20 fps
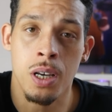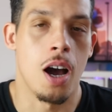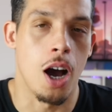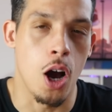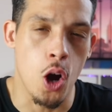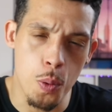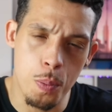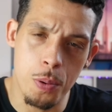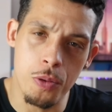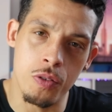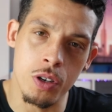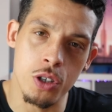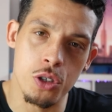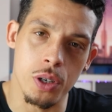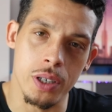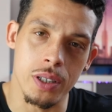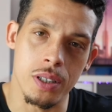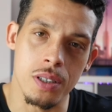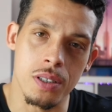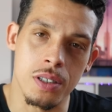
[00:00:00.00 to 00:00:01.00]
I hope you've
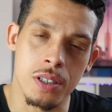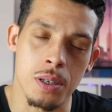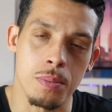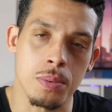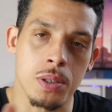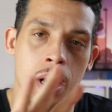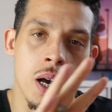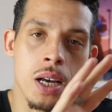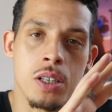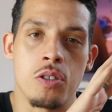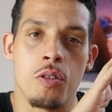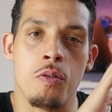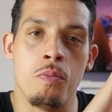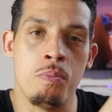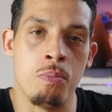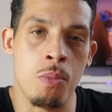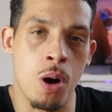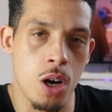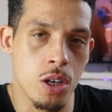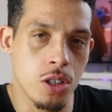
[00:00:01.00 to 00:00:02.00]
enjoyed these tips, guys, of
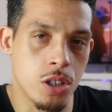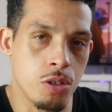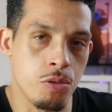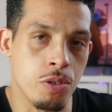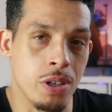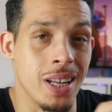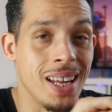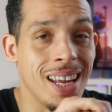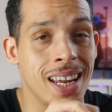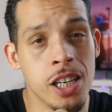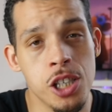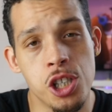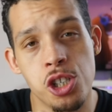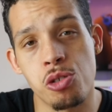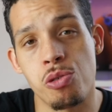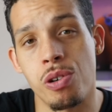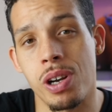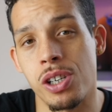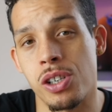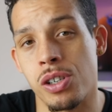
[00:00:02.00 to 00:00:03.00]
mastering the
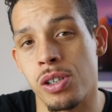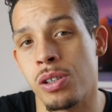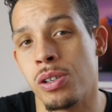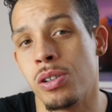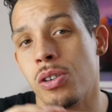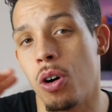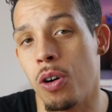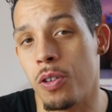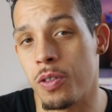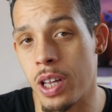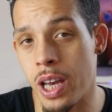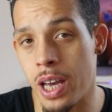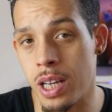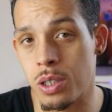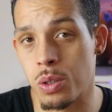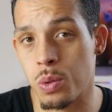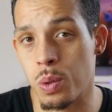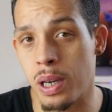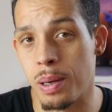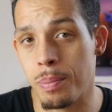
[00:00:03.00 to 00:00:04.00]
integration of the
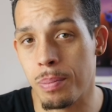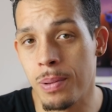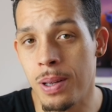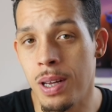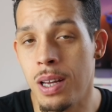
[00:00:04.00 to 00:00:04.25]
head swipe.